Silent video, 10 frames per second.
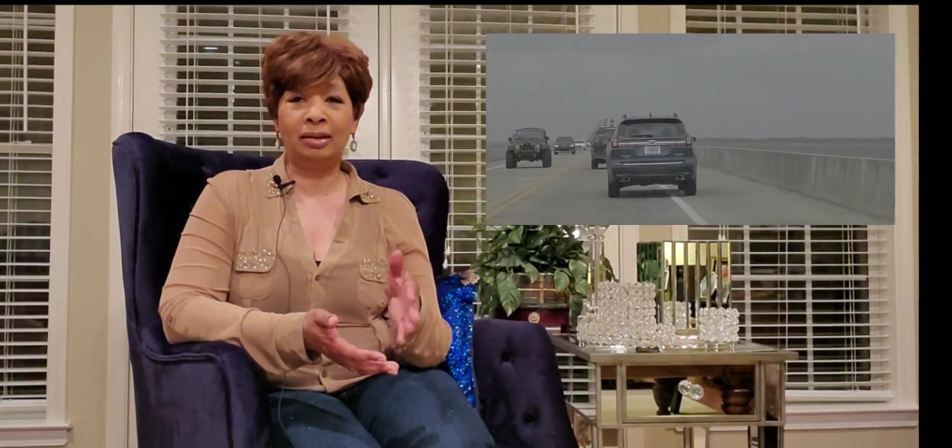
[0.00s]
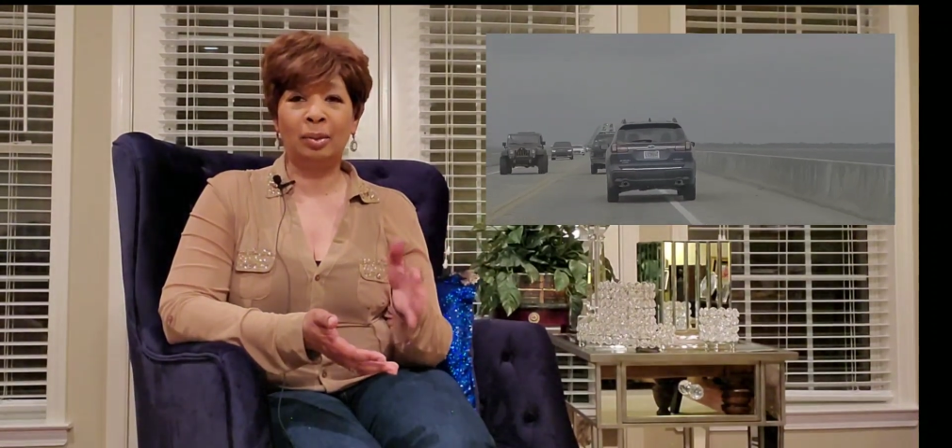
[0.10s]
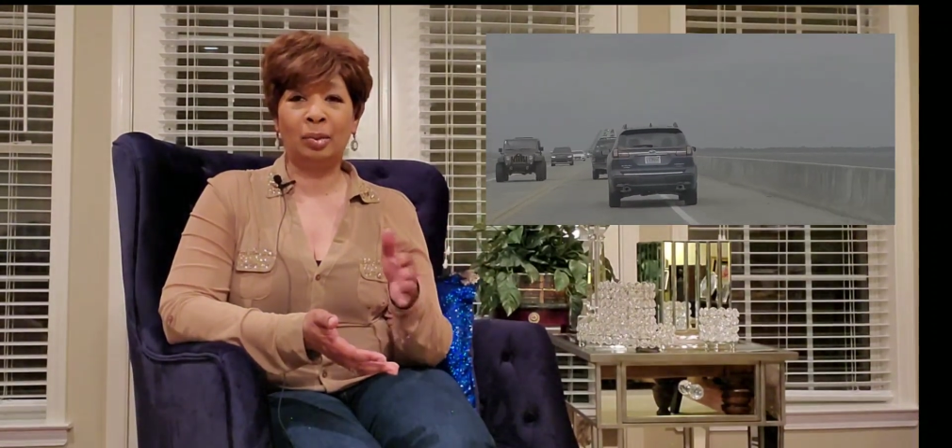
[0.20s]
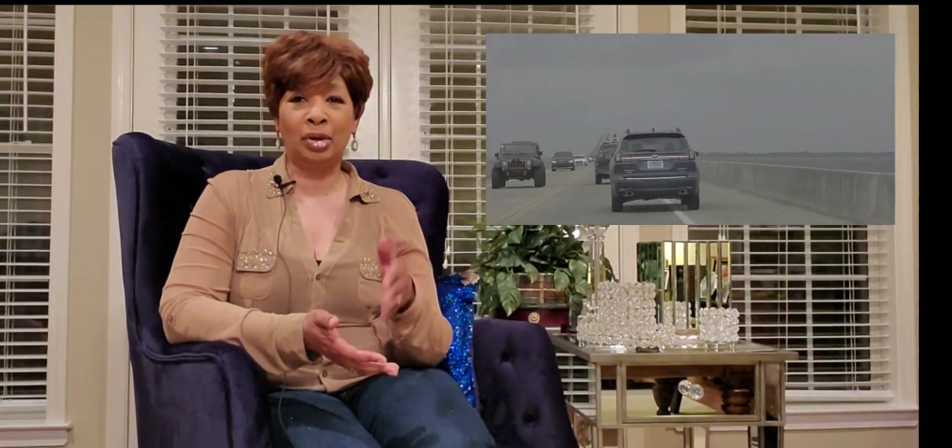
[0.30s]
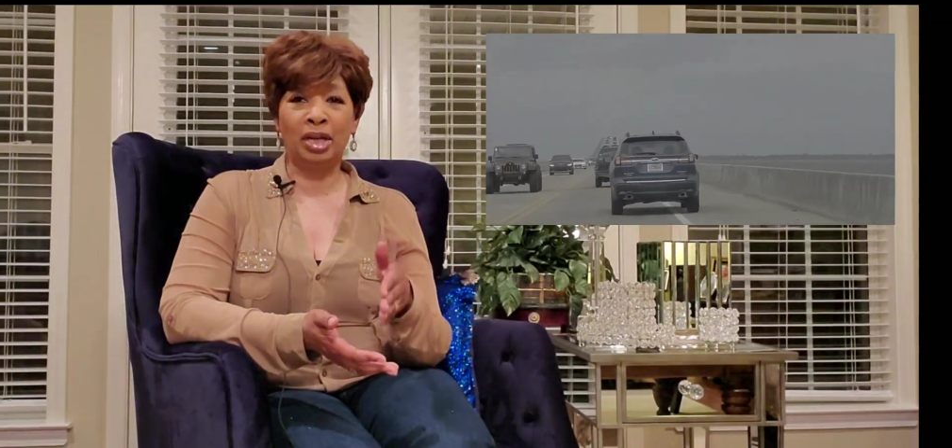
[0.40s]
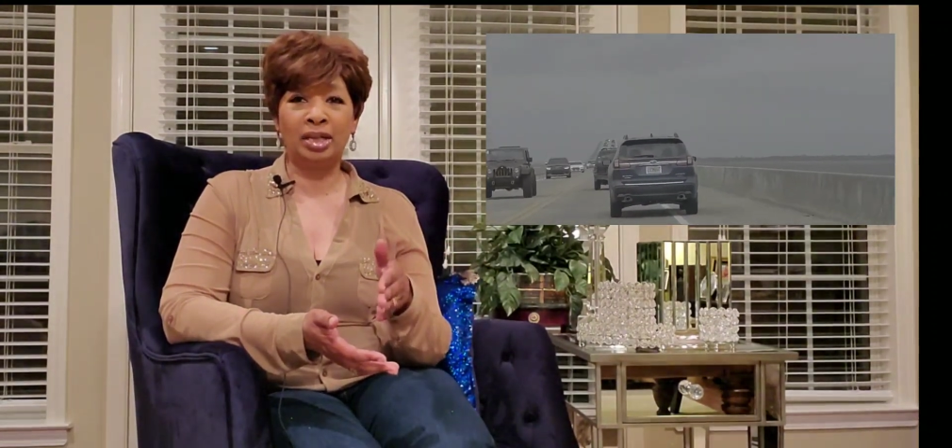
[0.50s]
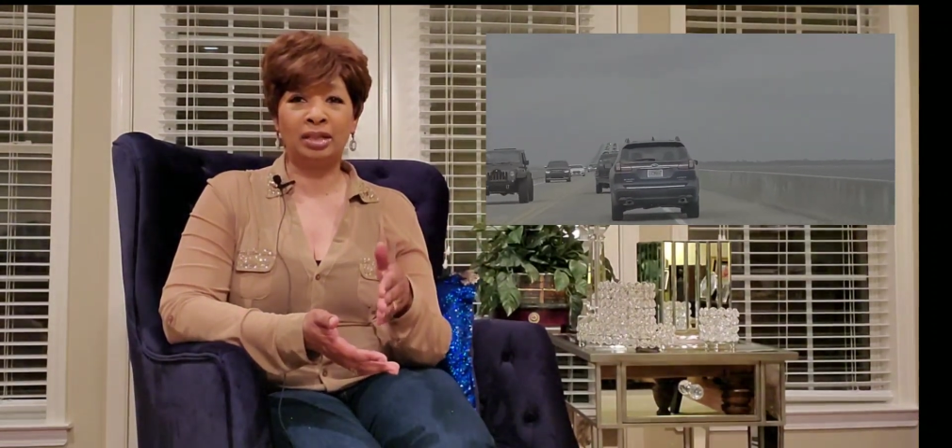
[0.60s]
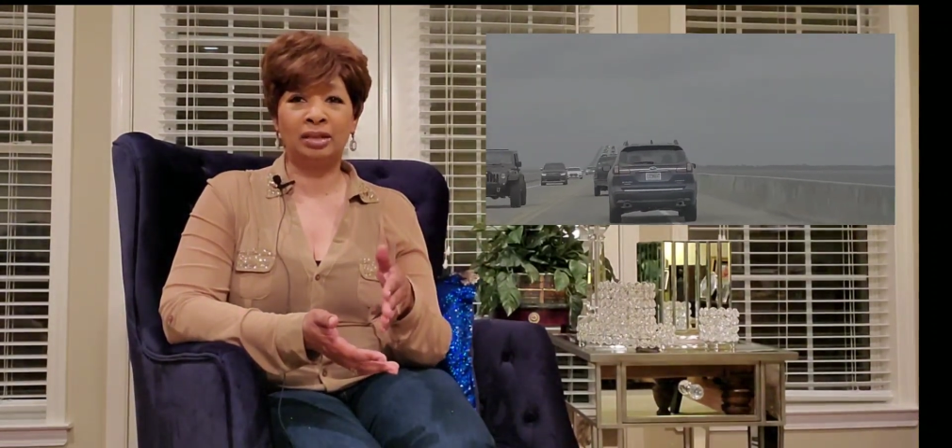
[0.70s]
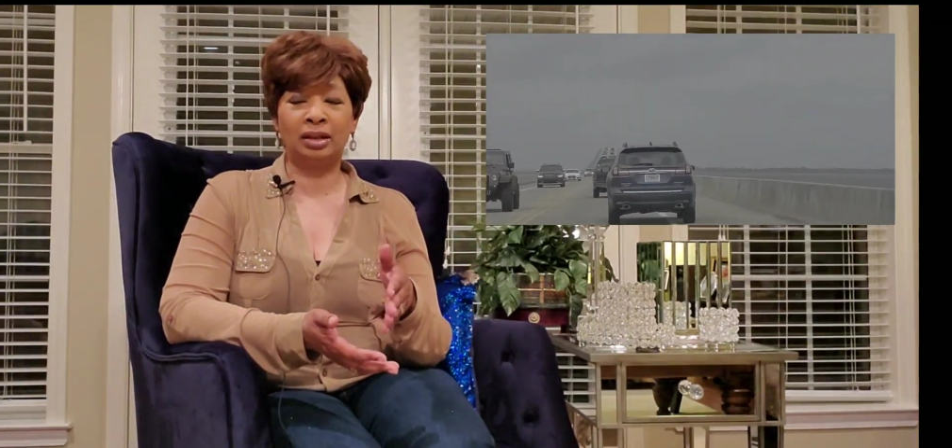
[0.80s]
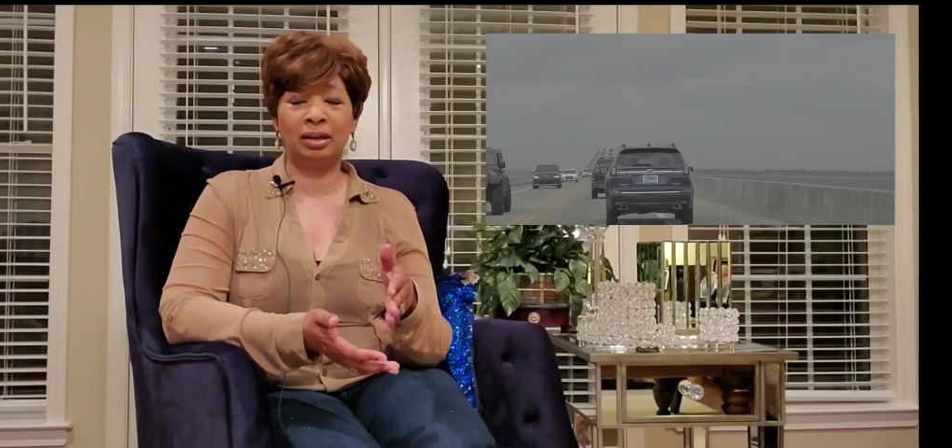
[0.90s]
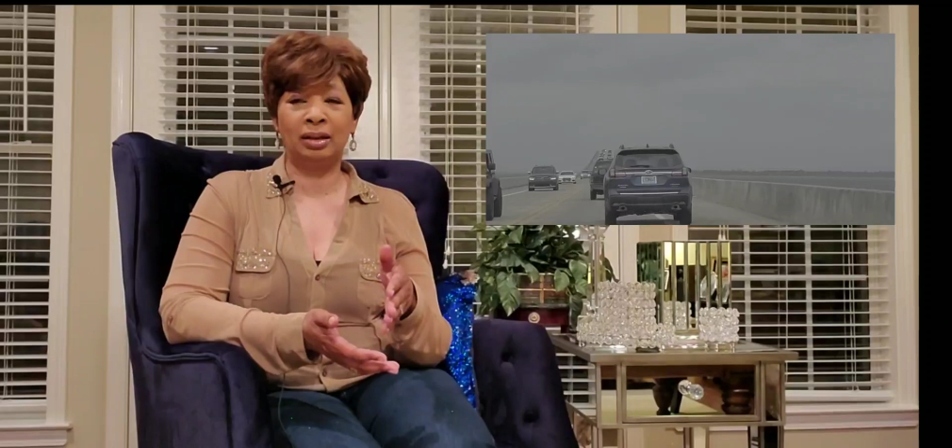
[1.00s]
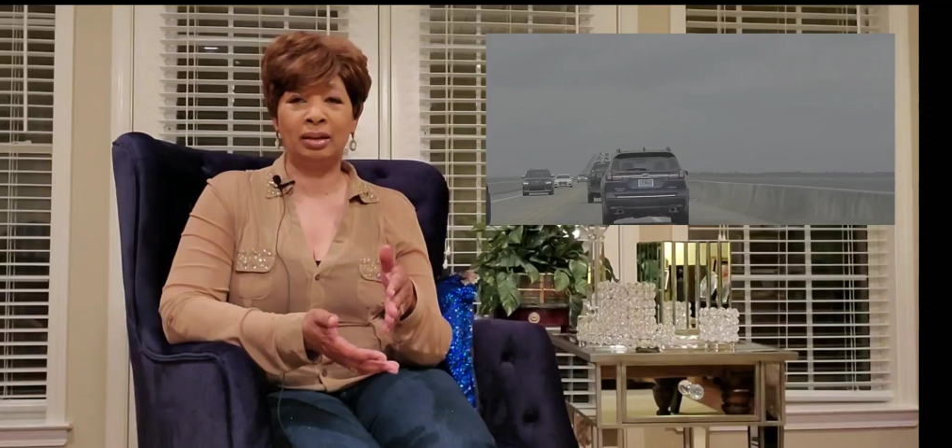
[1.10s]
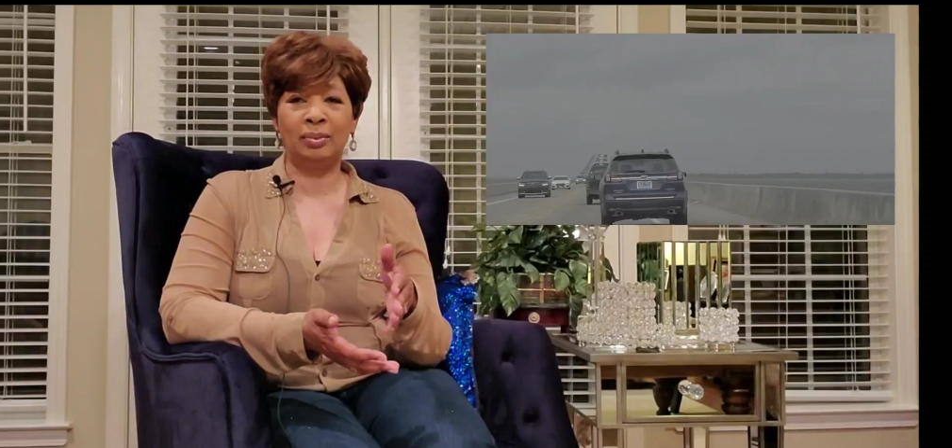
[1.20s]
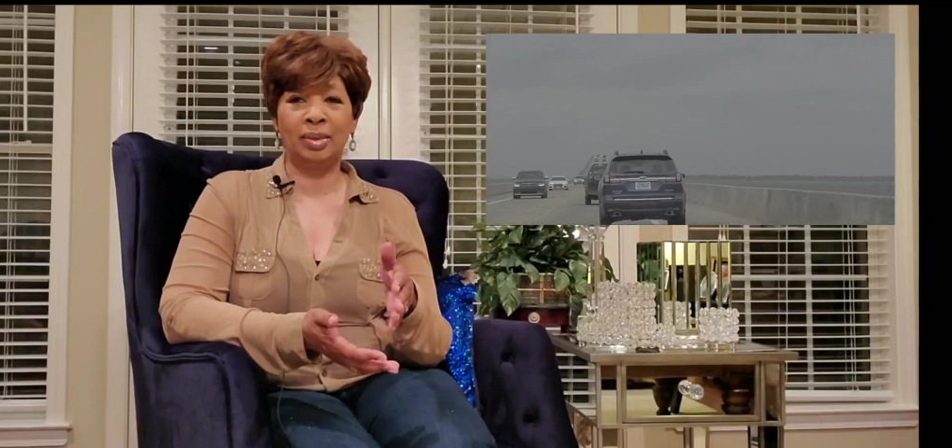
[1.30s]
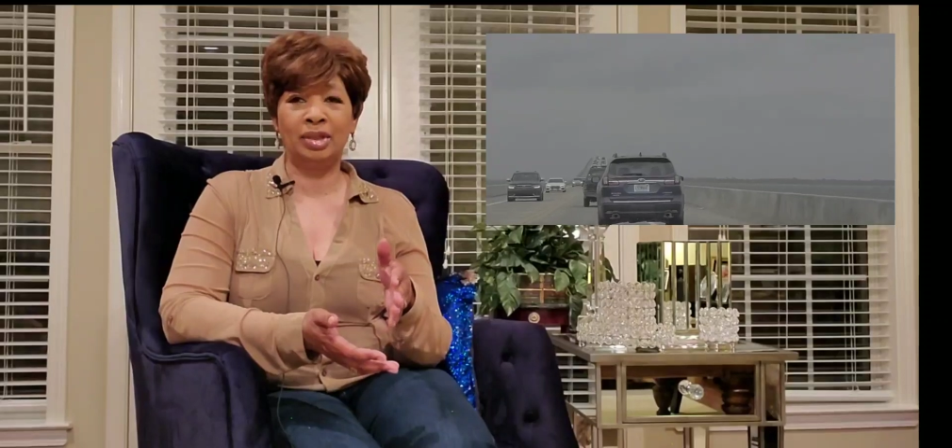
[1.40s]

the bridge, the um,